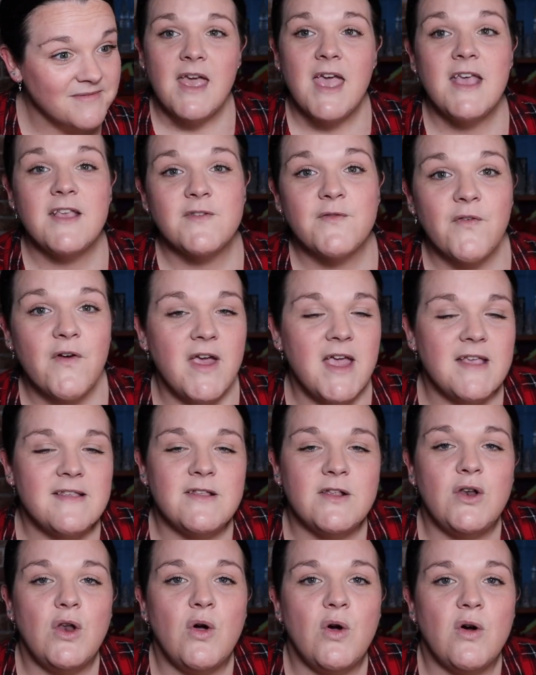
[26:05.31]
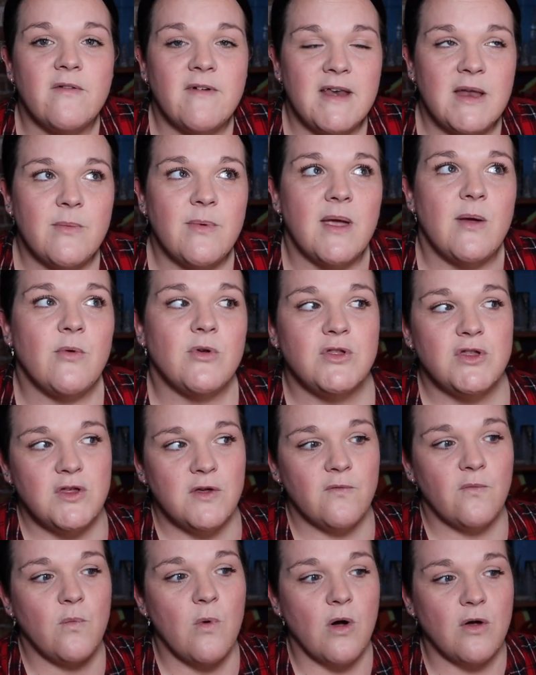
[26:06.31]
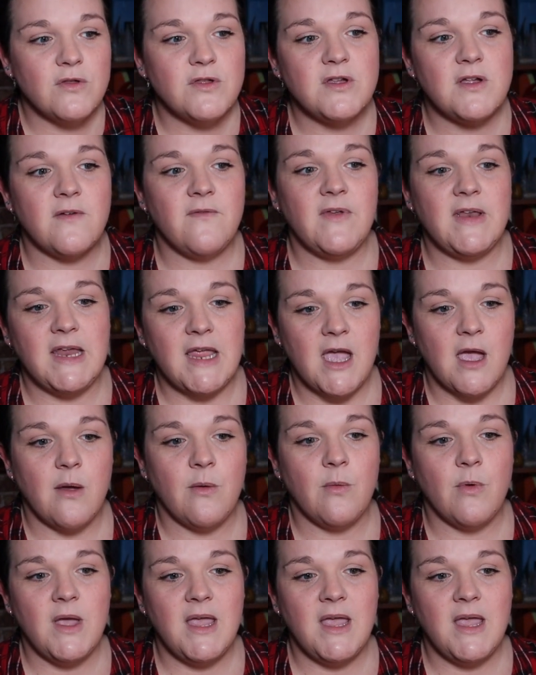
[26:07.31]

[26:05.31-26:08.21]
It's free. It's a law anyway. Once you've watched a video,